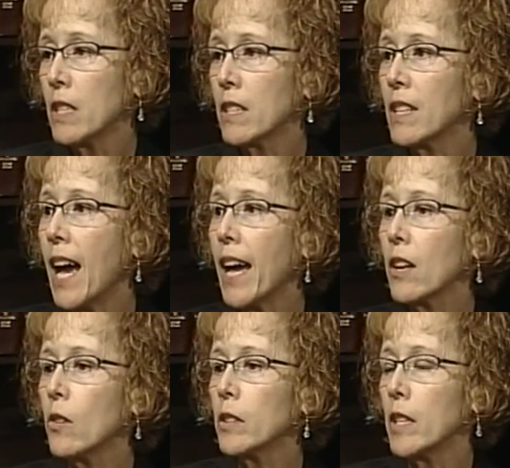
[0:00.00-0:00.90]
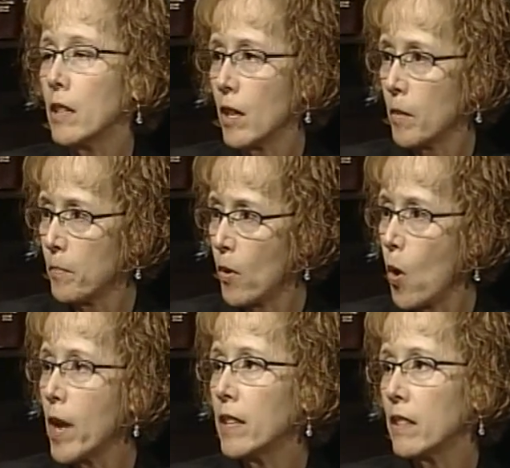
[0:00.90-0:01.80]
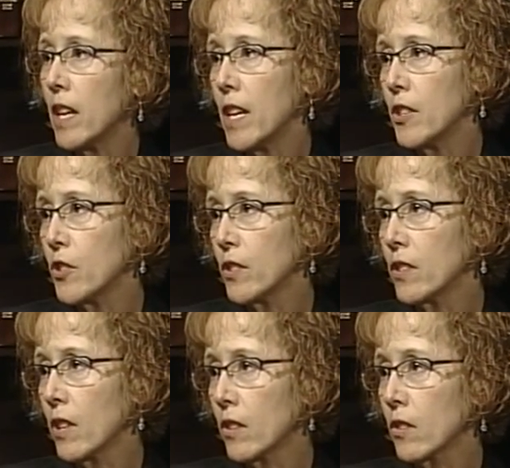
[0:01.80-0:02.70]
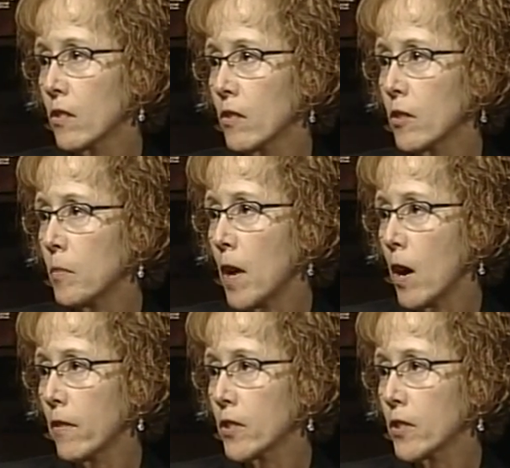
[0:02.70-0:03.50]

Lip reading: to not only appoint agents under the power of